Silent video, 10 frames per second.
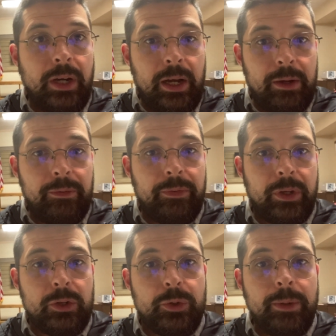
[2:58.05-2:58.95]
love
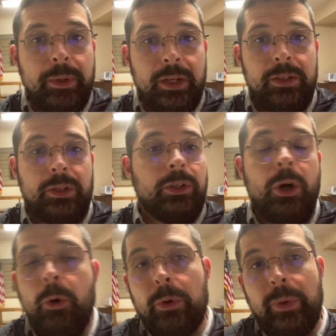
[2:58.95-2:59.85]
contributed to
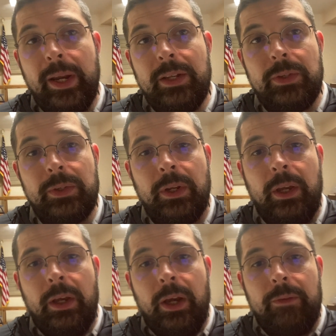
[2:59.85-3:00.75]
lower rates
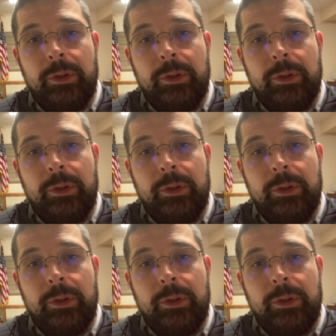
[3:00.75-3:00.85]
of